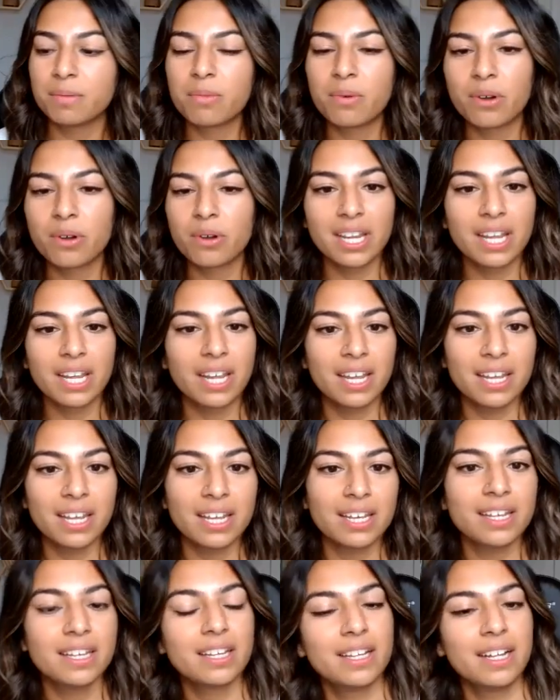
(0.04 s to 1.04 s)

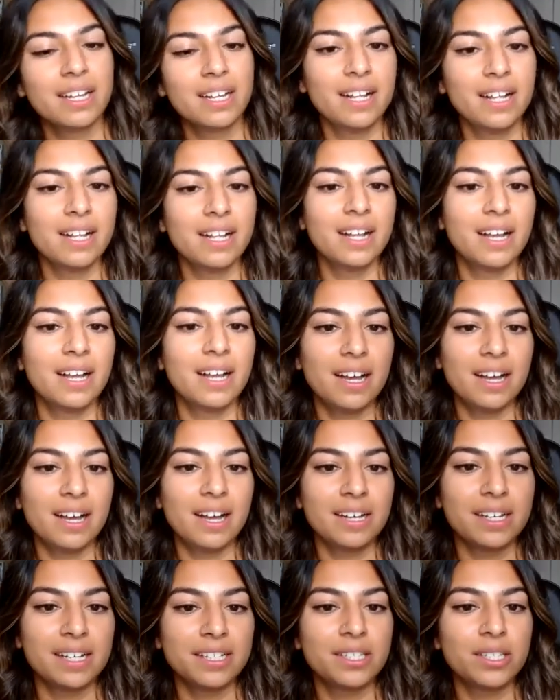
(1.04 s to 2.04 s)
morning.
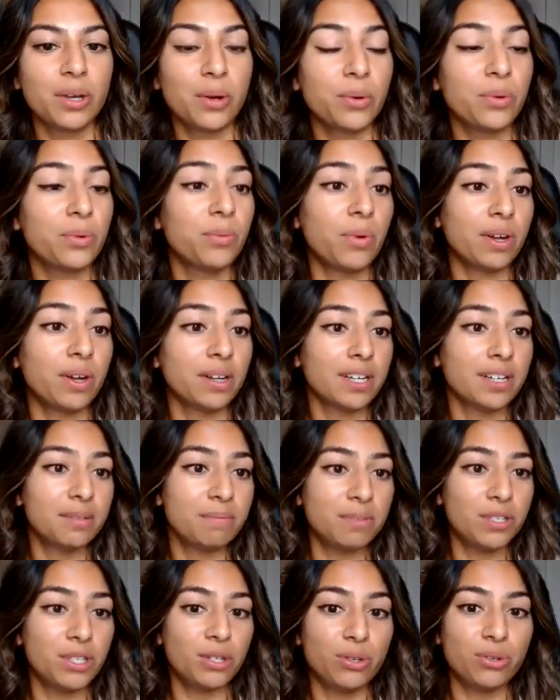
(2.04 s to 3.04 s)
So
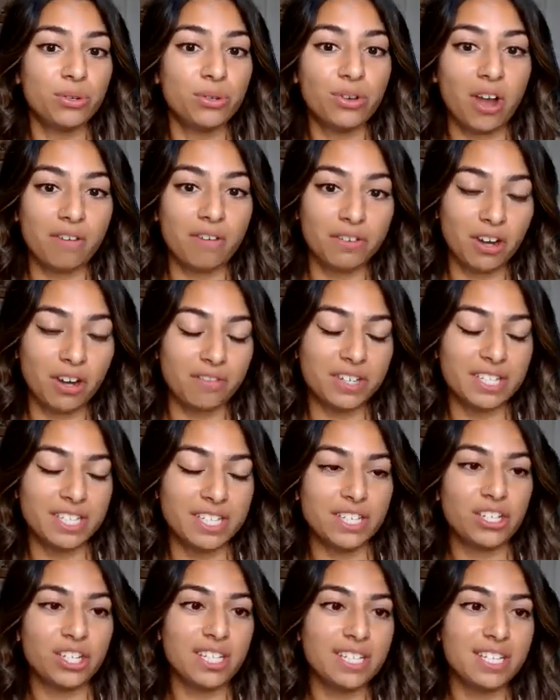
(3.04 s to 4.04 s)
welcome to Coffee
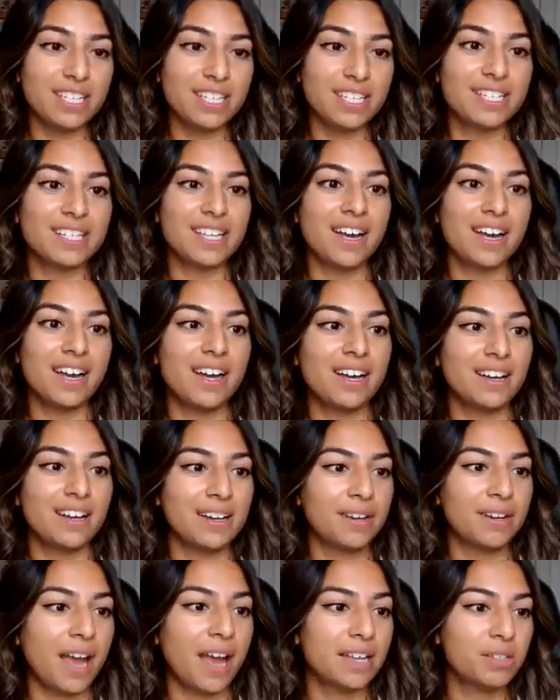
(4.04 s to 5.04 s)
Conversations.
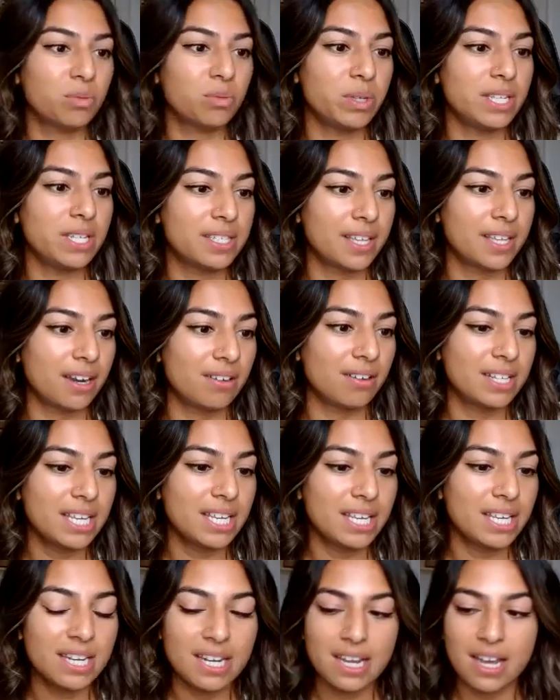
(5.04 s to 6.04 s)
As we settle
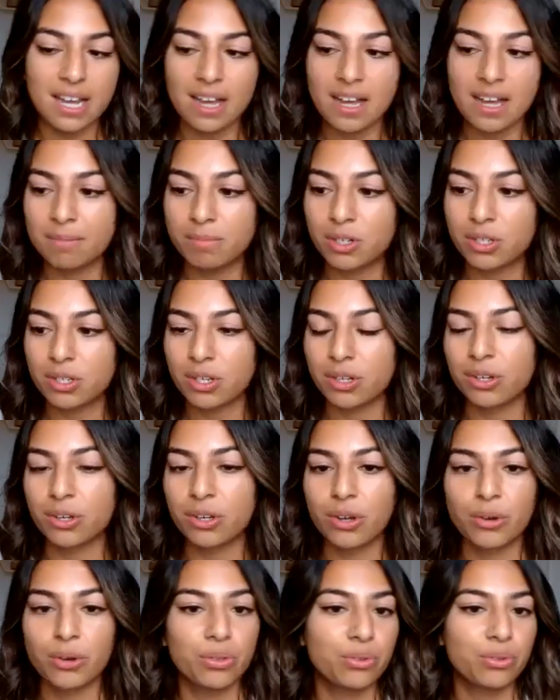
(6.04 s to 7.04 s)
in, I'm just going to
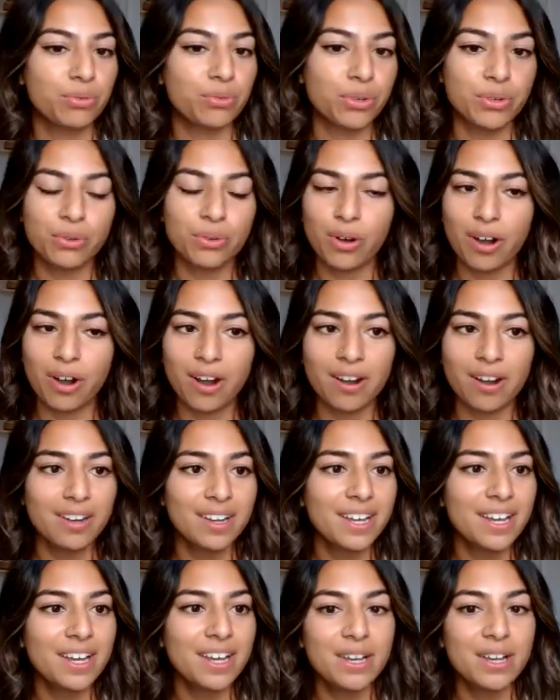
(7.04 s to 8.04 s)
go through our
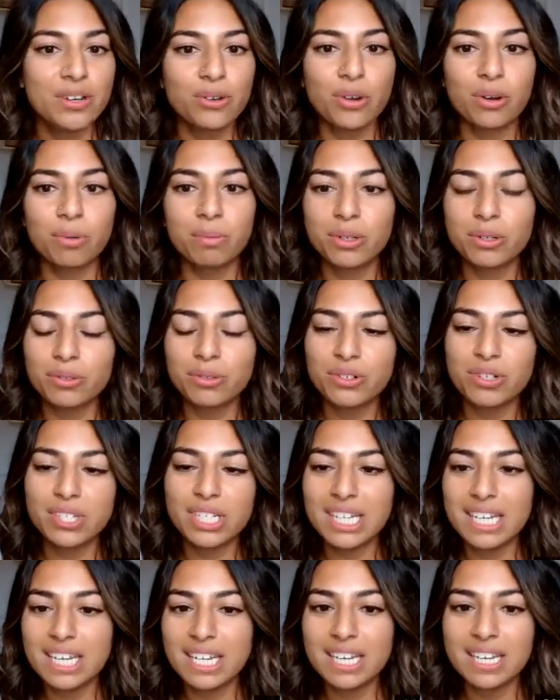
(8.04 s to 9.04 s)
normal
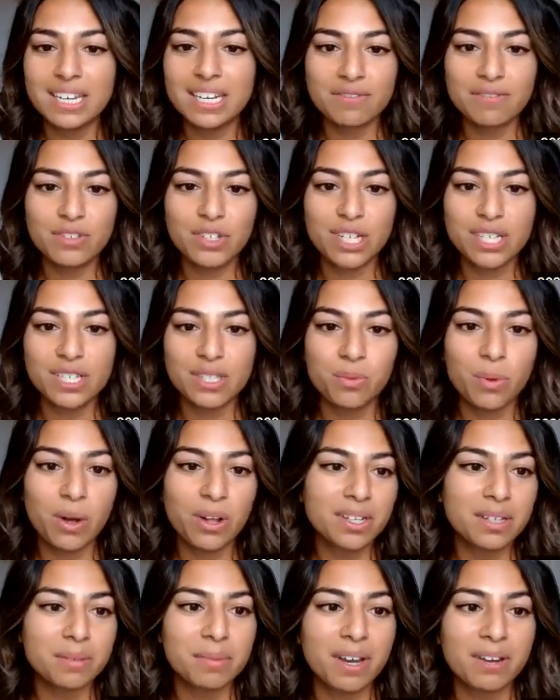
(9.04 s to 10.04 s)
routine of just
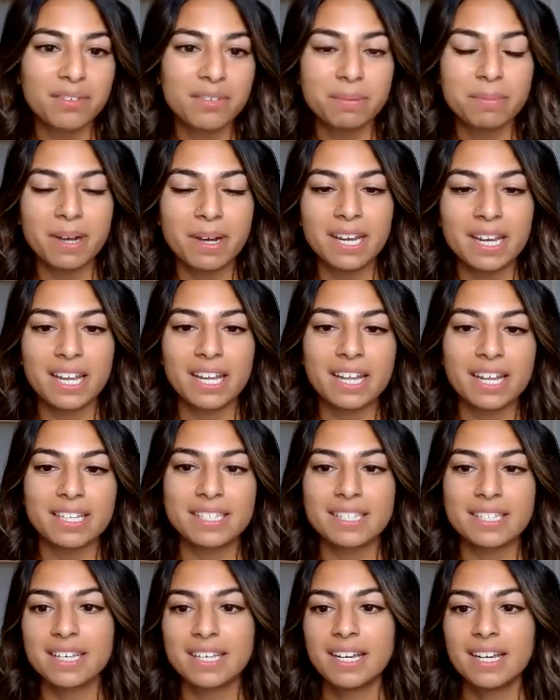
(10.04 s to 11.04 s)
welcoming everybody
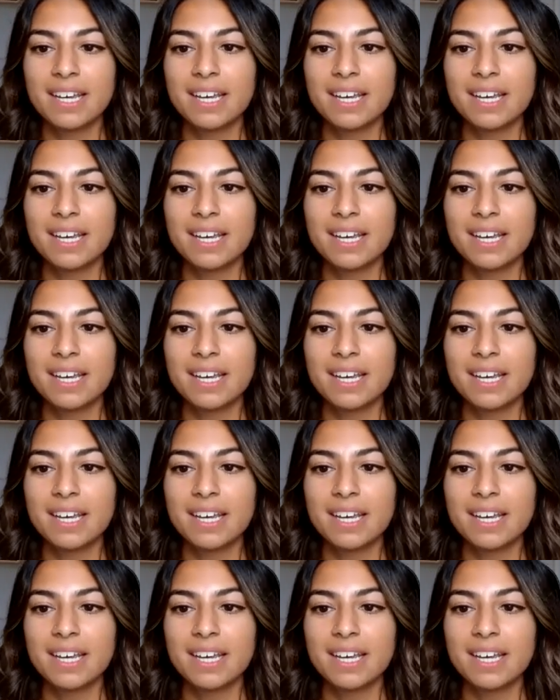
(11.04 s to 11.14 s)
as